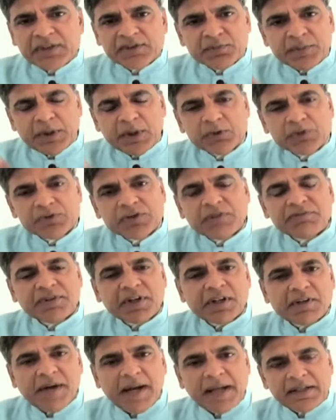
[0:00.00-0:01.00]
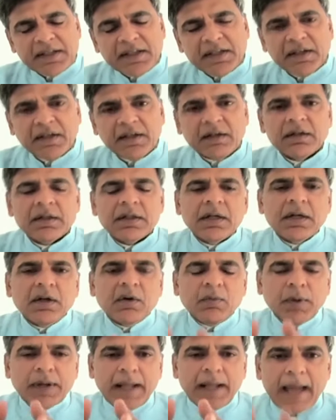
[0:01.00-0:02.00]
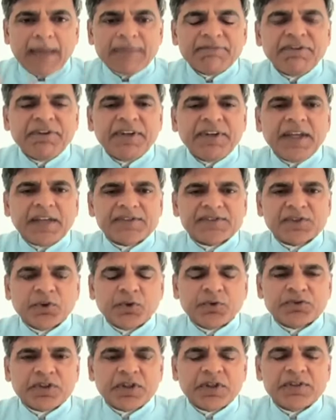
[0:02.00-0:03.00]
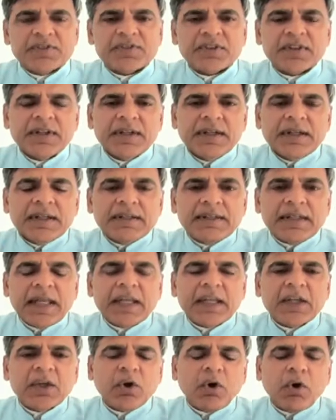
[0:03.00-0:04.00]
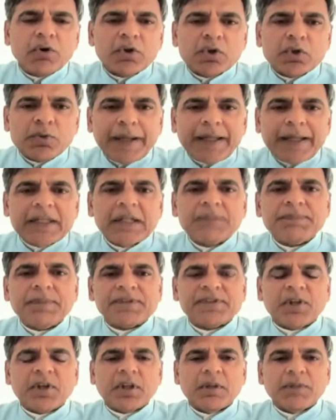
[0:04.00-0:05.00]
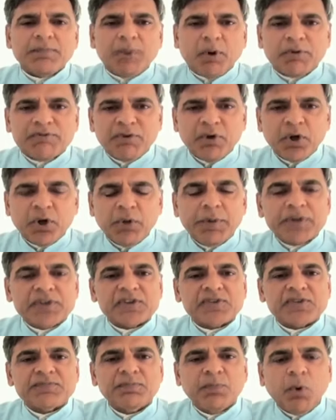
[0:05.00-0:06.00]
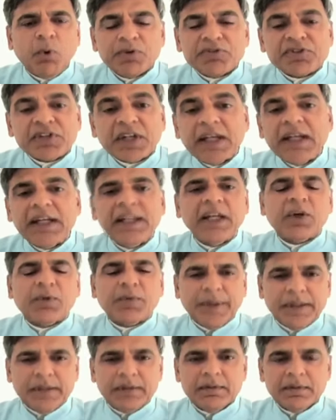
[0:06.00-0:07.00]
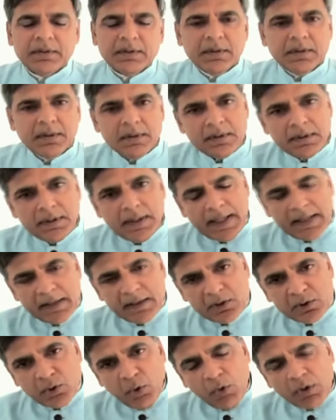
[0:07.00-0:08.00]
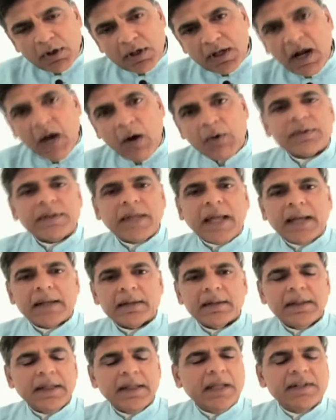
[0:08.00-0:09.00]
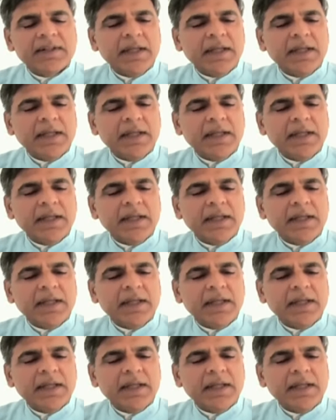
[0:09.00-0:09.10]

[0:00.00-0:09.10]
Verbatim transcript: we use different criteria. What AMFI has used is take your 20% of the portfolio, which is most illiquid, and don't count that. It,